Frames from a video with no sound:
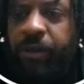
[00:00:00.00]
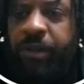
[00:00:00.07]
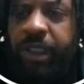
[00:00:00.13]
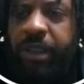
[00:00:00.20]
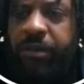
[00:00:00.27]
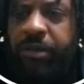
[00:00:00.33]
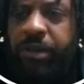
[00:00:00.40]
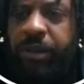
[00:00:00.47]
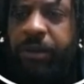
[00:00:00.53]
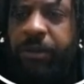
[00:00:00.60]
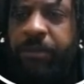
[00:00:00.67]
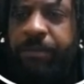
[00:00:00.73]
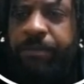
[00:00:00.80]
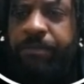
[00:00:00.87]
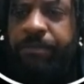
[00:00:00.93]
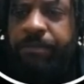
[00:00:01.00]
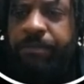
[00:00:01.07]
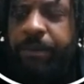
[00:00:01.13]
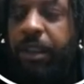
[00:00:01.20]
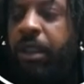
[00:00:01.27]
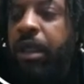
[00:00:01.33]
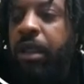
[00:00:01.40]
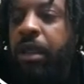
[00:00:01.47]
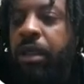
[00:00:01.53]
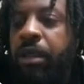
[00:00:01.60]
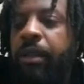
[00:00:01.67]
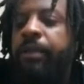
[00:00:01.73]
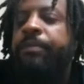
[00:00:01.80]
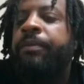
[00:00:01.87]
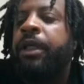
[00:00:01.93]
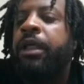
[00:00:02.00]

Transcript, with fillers: was Arizona.